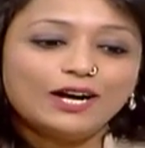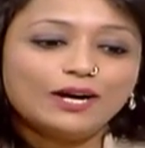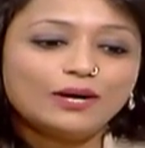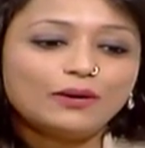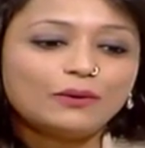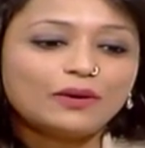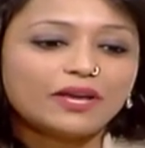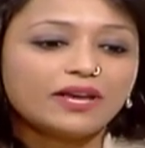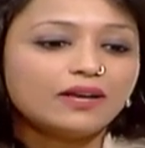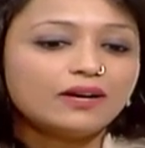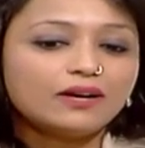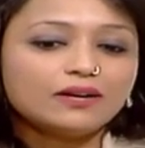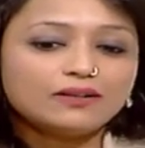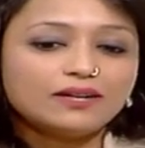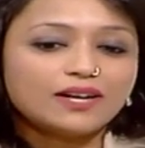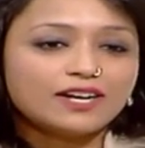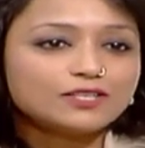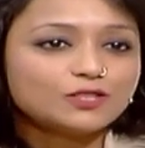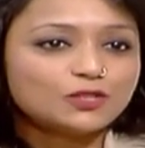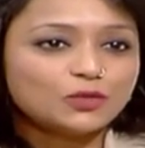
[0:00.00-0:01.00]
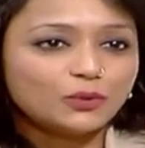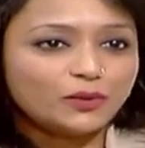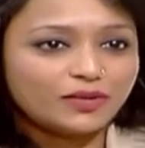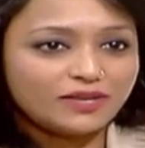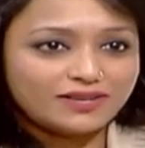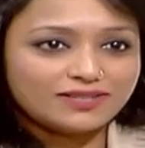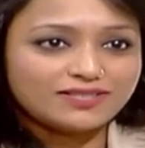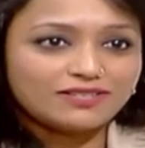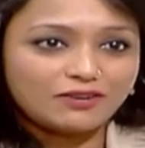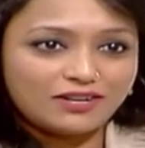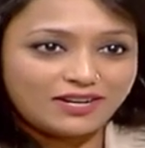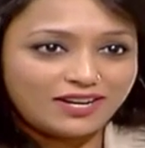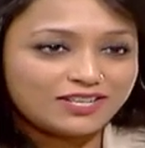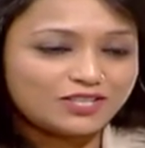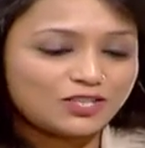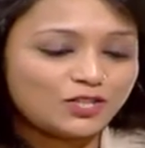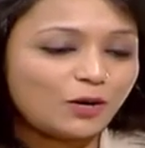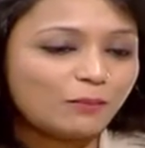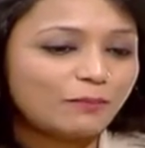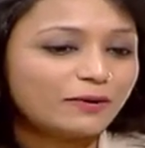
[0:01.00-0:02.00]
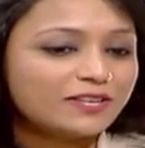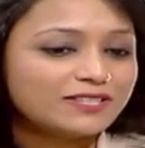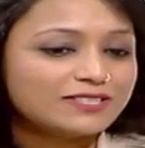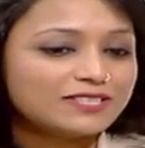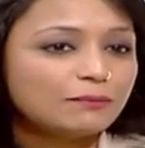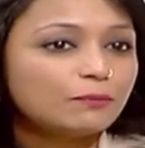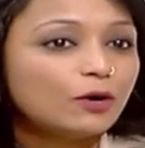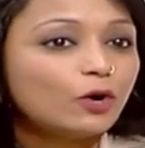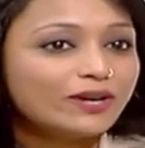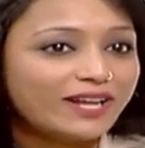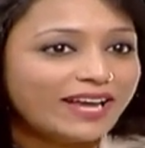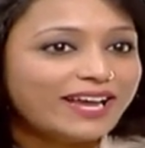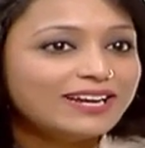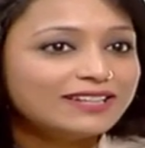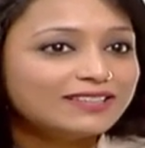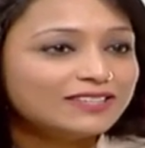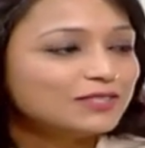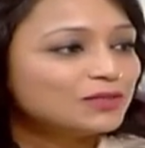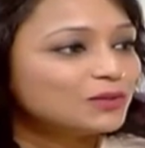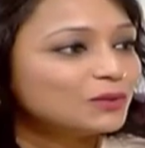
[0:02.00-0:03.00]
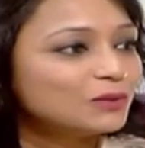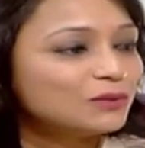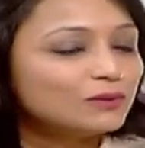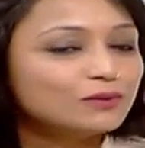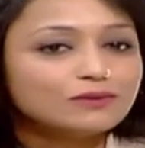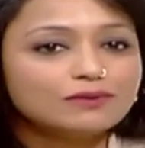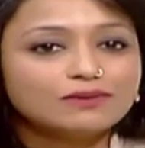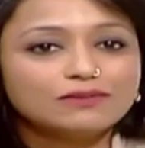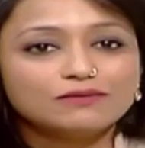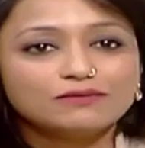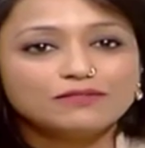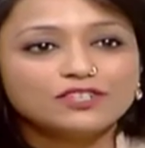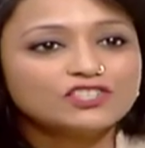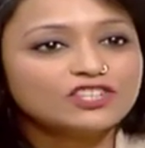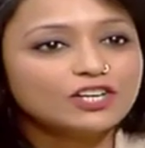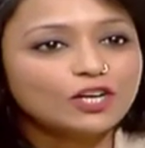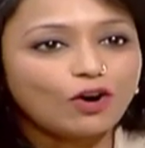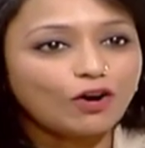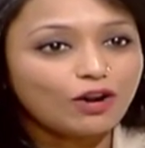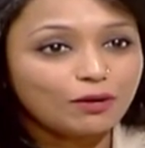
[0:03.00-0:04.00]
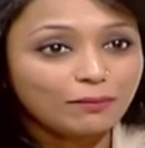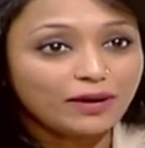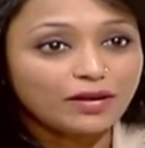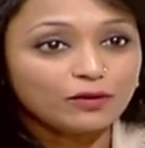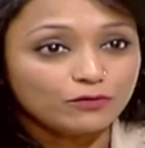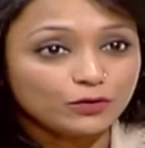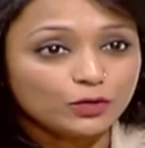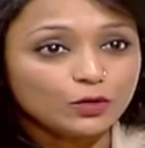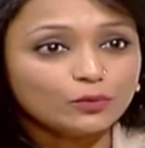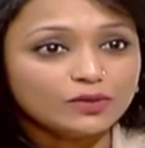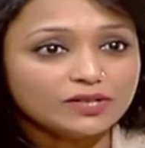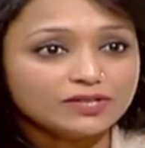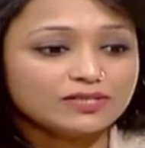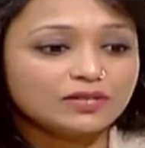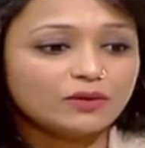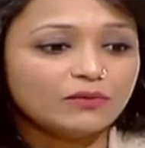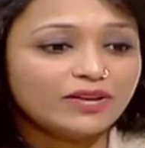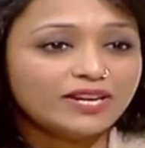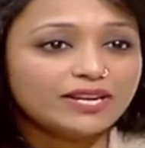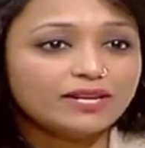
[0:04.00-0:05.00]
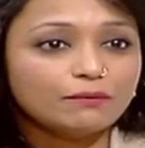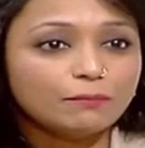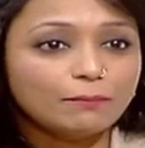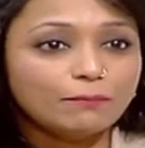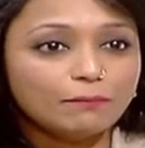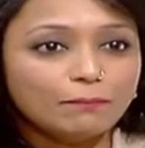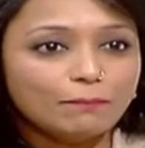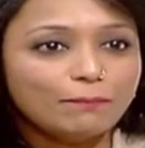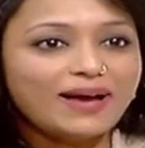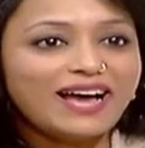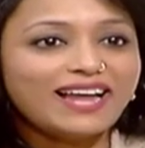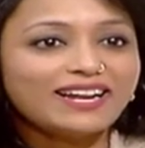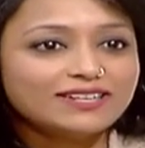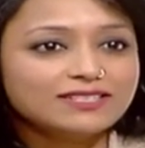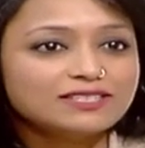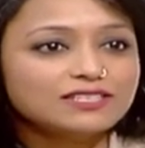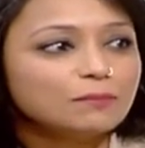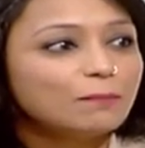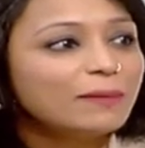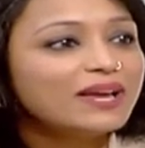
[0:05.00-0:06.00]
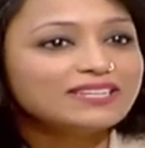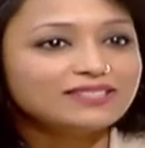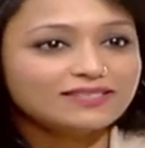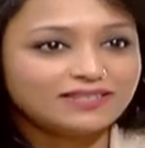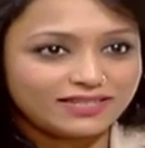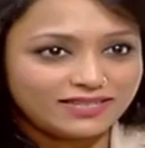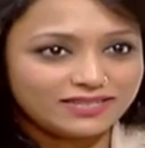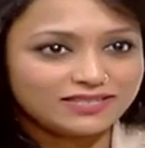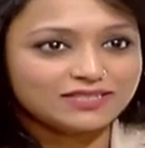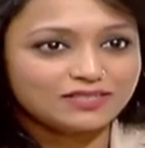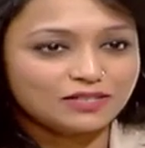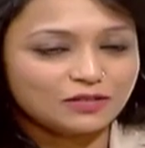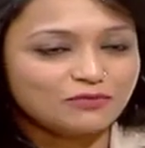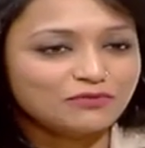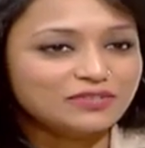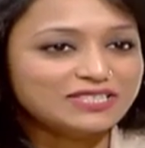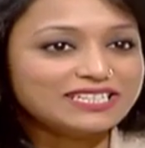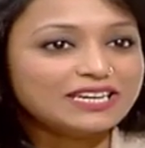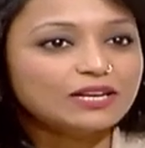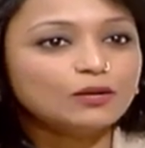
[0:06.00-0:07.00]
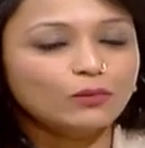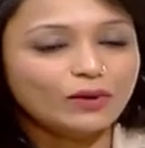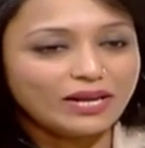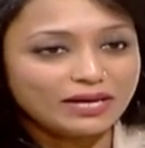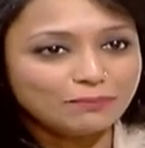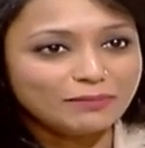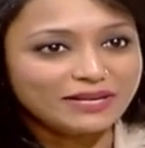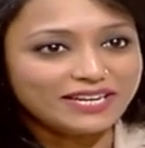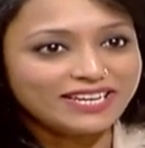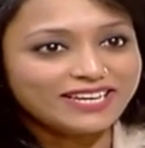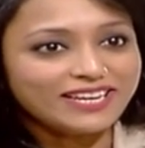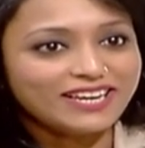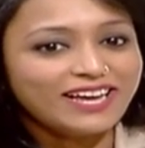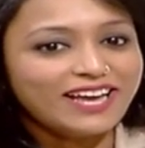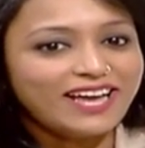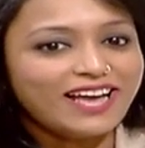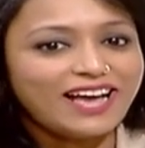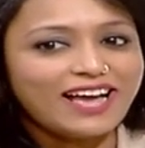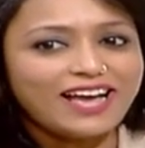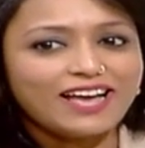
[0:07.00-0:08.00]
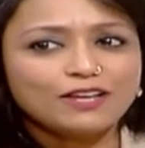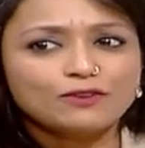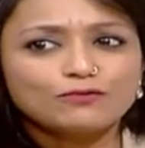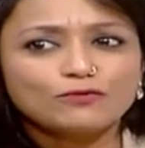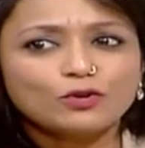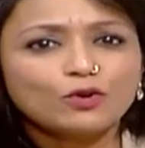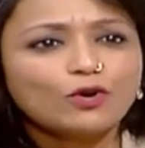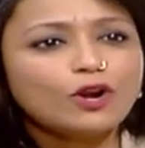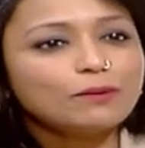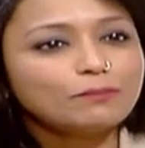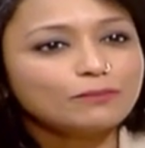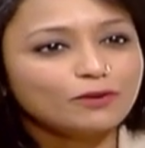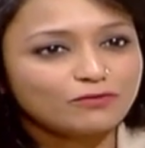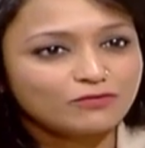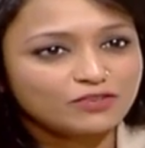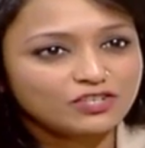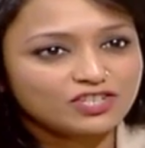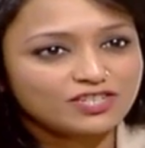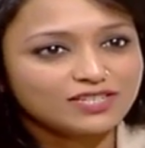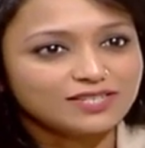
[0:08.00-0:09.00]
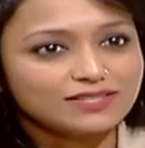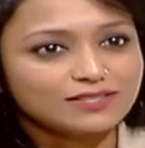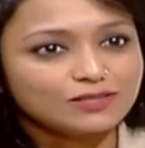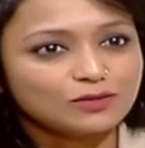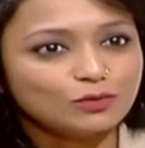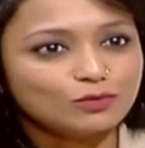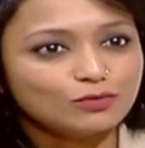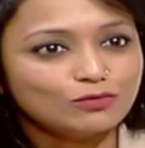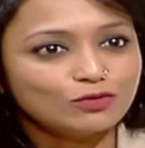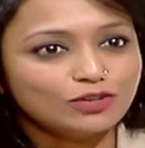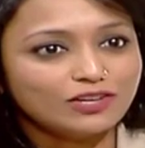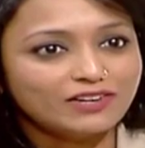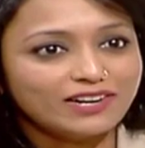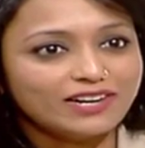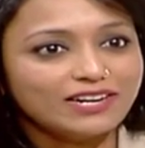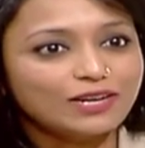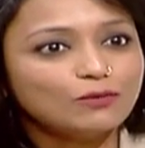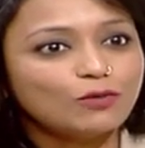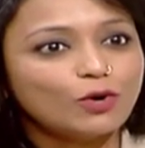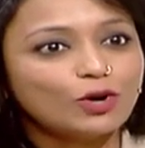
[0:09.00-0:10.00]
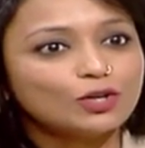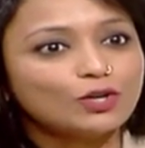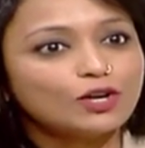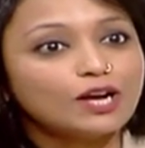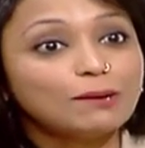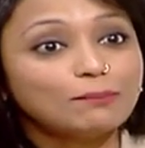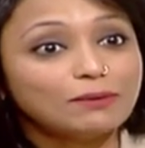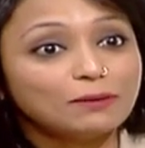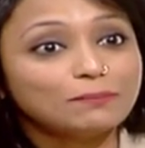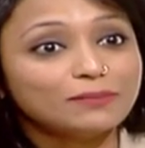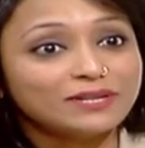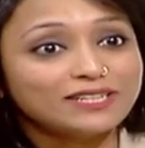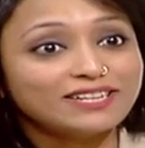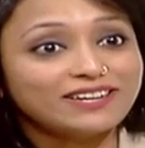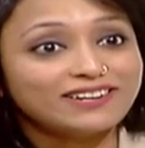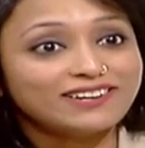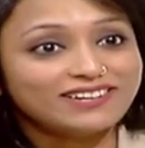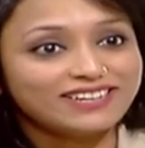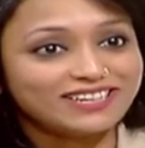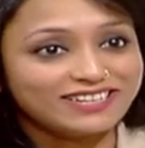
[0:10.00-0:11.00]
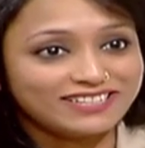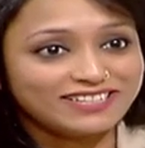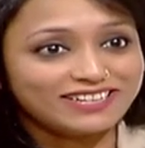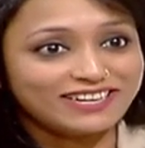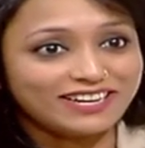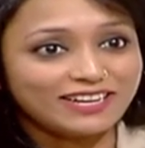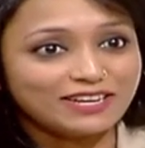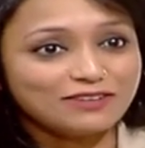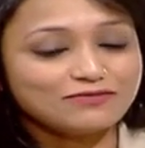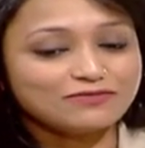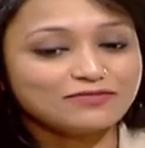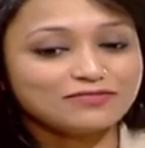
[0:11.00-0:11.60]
Okay, last 2 years, our last topic is about health. So wishing all my viewers a very balanced mental and physical well-being. And for all professionals who would really want to come up in their career life,